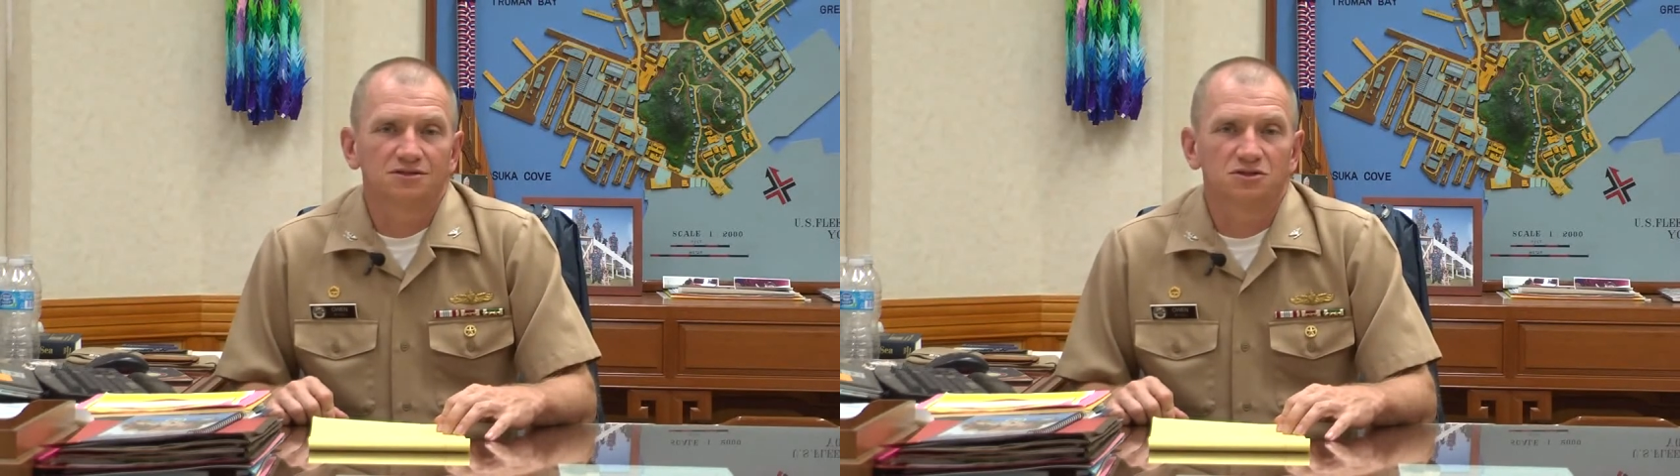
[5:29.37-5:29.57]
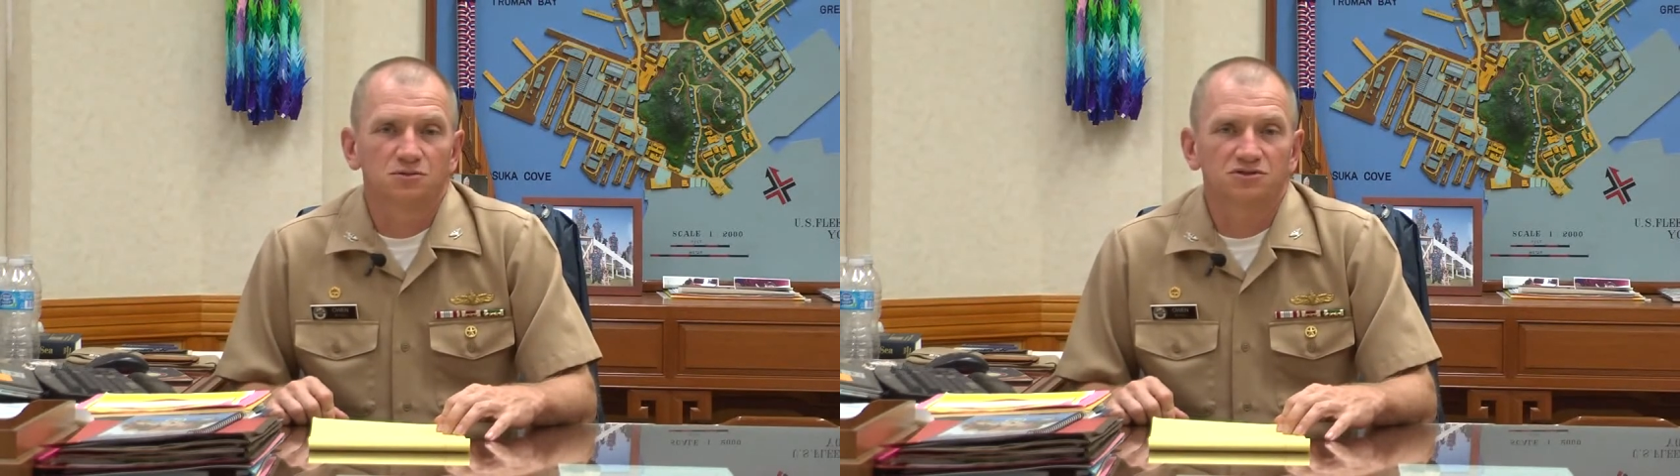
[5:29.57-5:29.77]

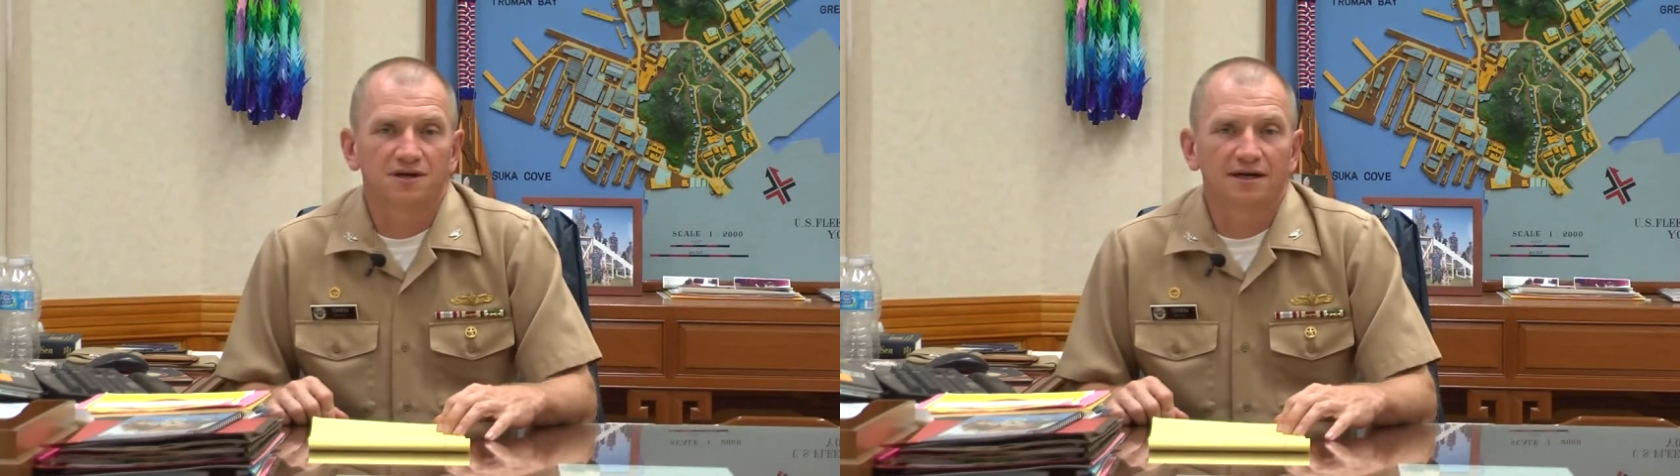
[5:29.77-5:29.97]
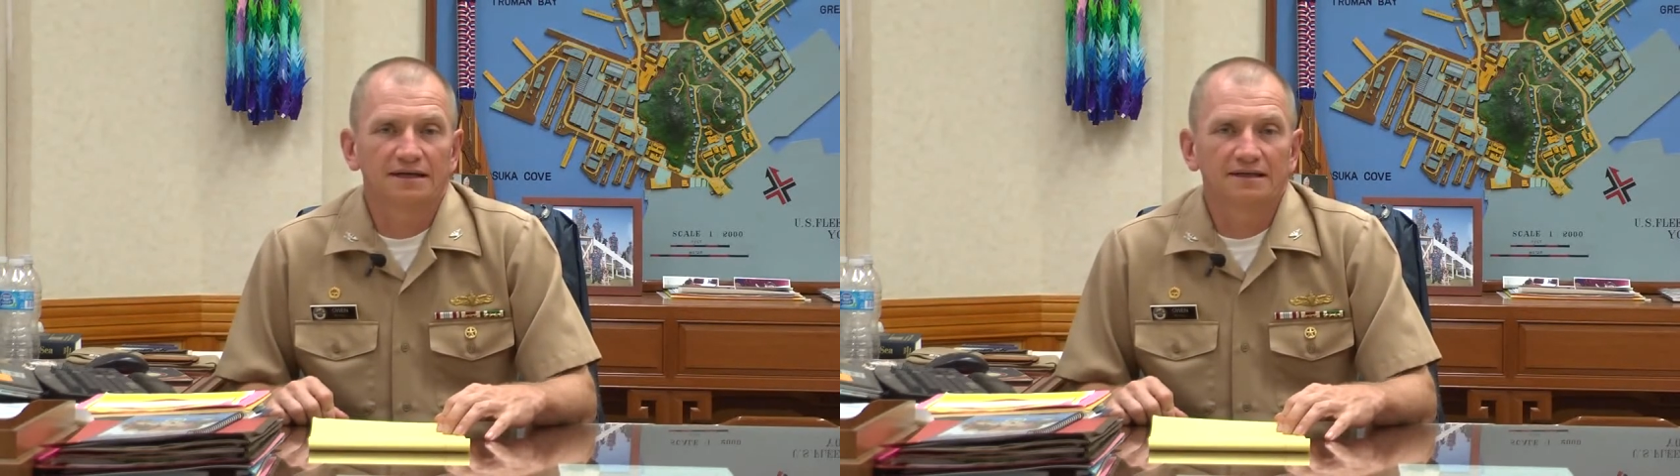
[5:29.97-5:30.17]
is who we're
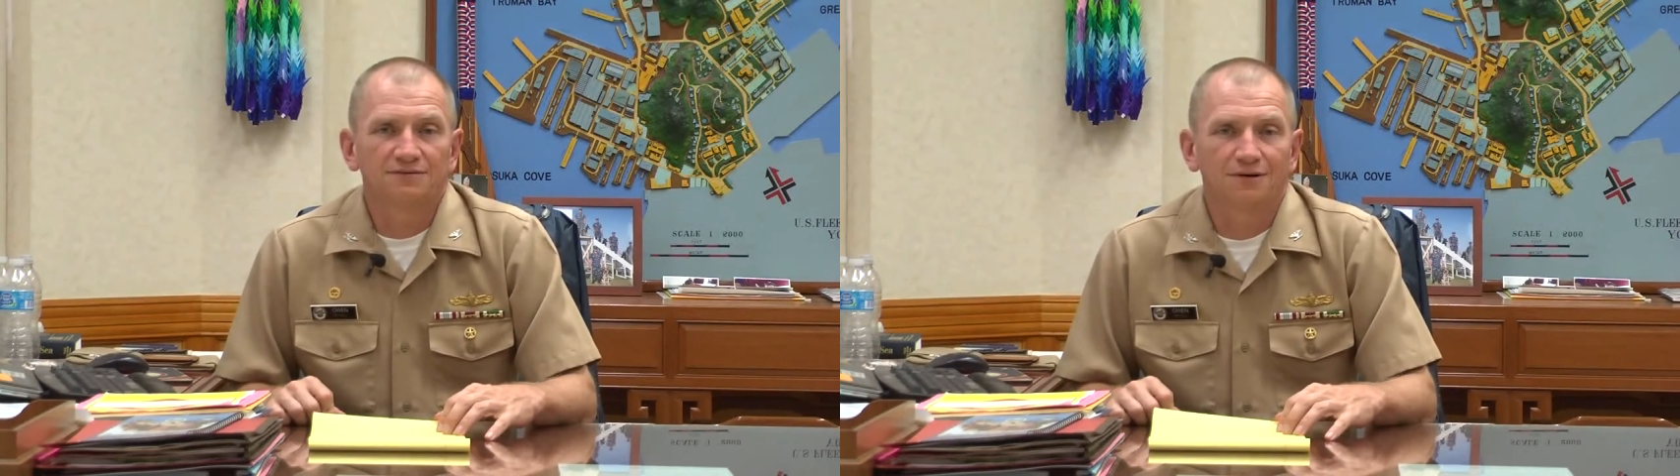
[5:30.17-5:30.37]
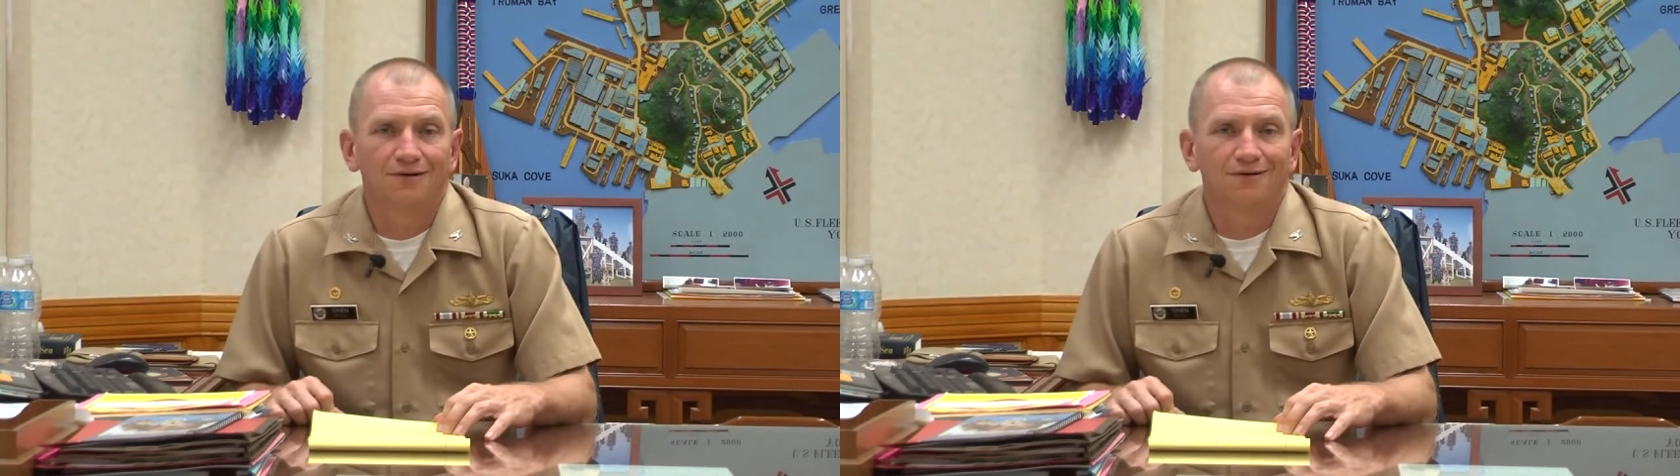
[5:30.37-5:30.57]
trying to
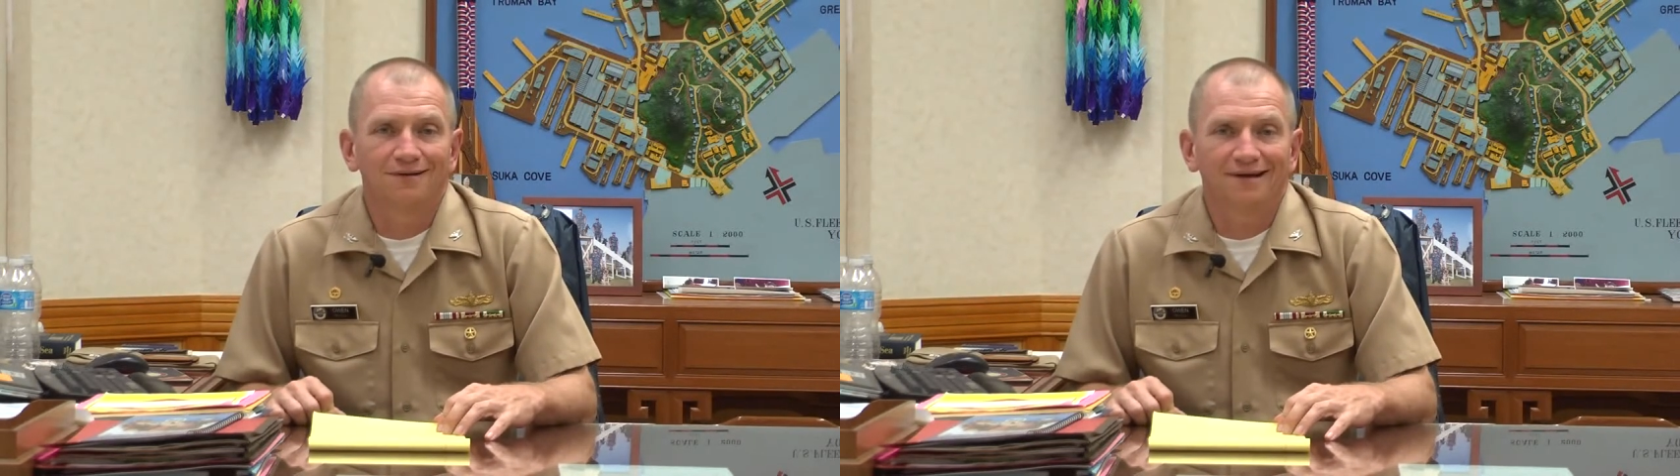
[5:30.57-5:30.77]
dethrone,